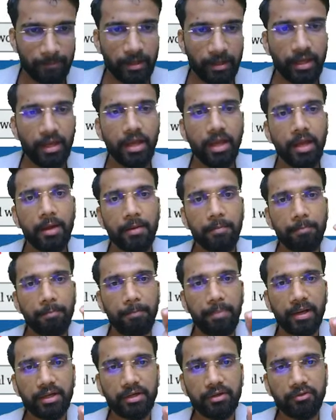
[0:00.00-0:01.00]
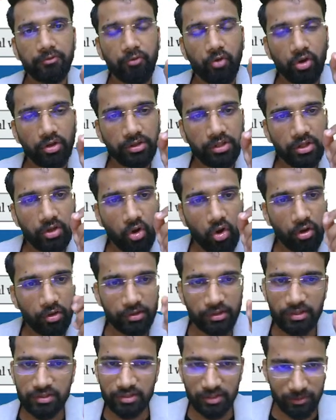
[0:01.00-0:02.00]
Okay, but for the
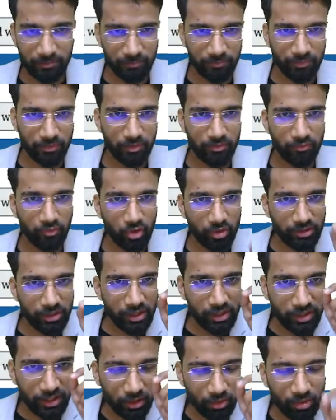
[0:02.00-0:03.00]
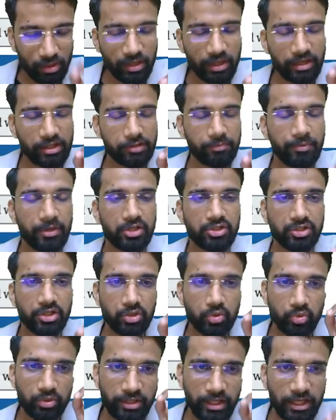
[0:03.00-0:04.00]
oxygen, for the cellular
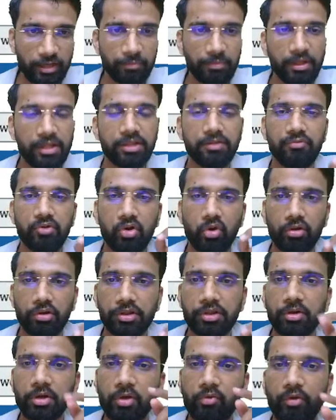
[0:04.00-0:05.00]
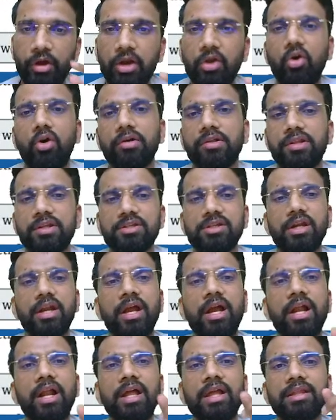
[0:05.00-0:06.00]
respiration to take place, we also require
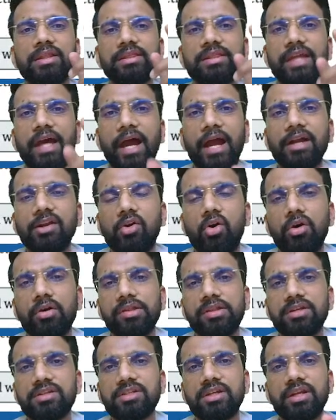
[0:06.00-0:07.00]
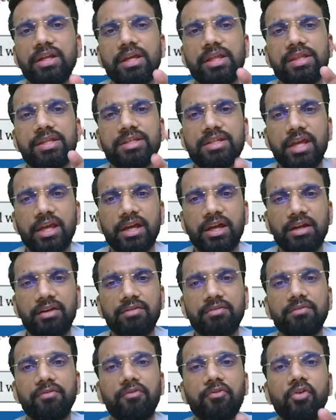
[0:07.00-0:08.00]
oxygen. That oxygen is
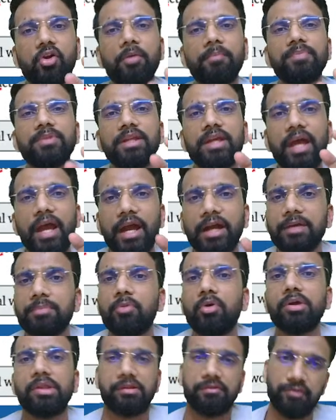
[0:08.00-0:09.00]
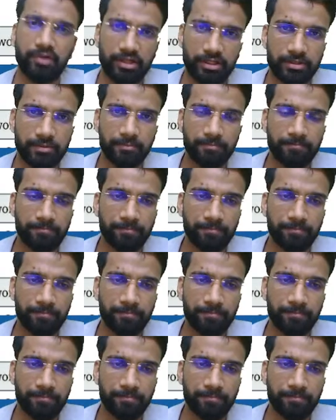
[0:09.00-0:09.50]
taken from the atmosphere.